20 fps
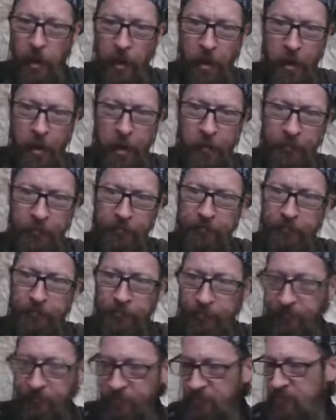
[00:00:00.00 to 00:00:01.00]
Yeah.
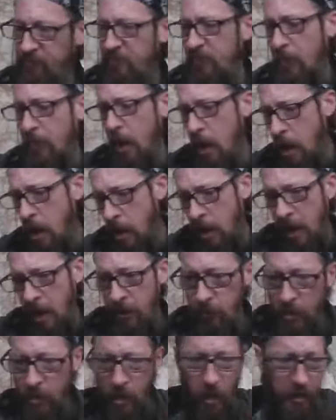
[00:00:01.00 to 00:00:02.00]
All
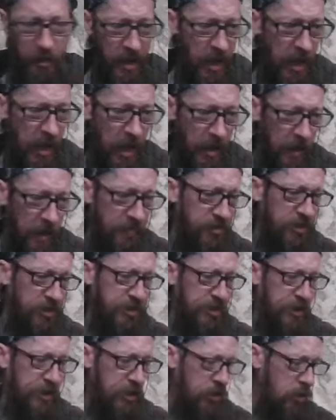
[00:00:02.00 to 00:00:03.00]
right. Well, yeah. I'm
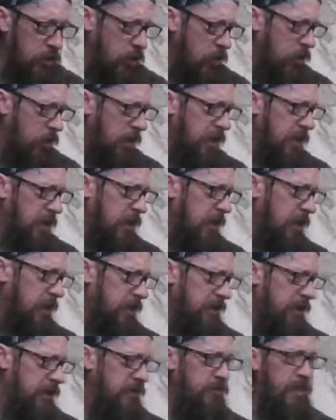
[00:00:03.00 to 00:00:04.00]
just gonna go. I gotta
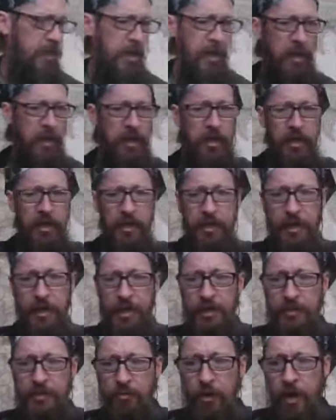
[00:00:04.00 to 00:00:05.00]
get. I gotta get
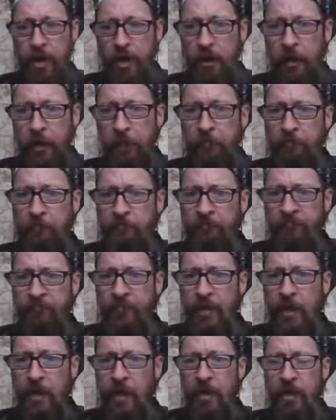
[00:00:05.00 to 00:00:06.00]
things ready.
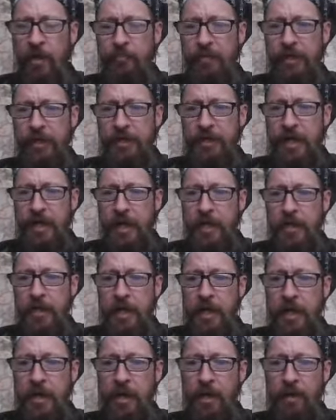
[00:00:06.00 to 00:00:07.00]
I got a big day
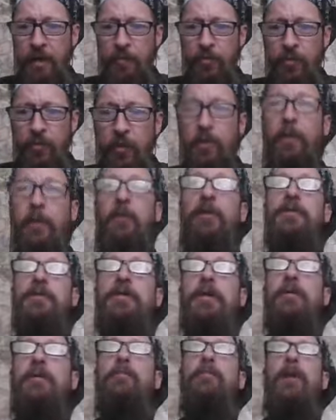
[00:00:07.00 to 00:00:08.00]
today. Got to move. I want
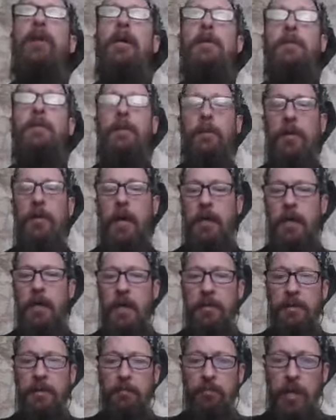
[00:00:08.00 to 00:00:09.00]
to take the bike for a ride
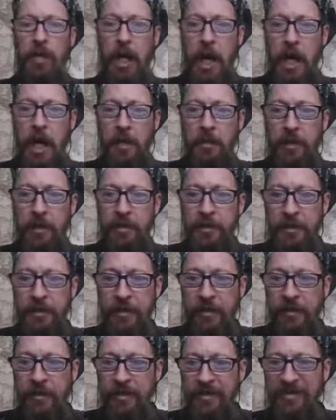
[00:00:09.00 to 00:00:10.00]
after
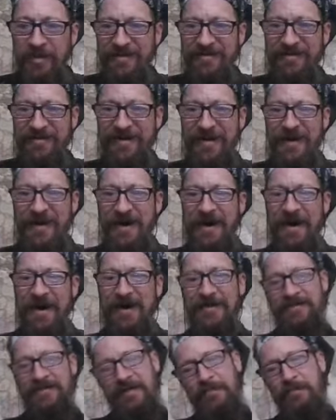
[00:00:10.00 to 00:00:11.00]
breakfast. Yeah,
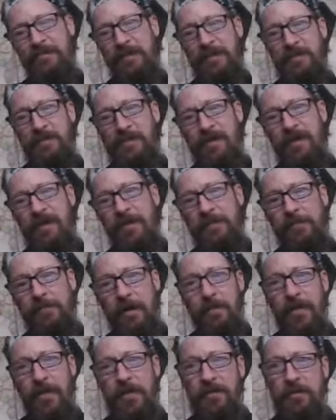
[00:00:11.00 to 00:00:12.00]
it's gonna be fun.
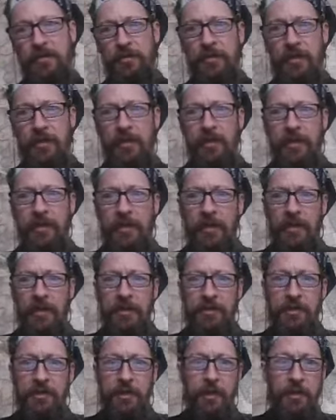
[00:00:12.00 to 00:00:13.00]
Maybe I'll do
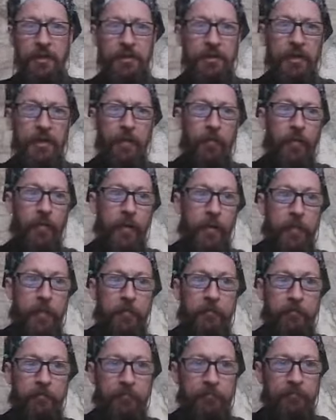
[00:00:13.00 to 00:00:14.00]
a show somewhere.
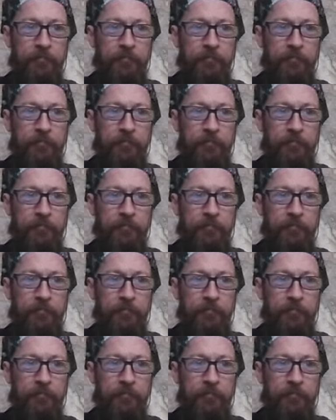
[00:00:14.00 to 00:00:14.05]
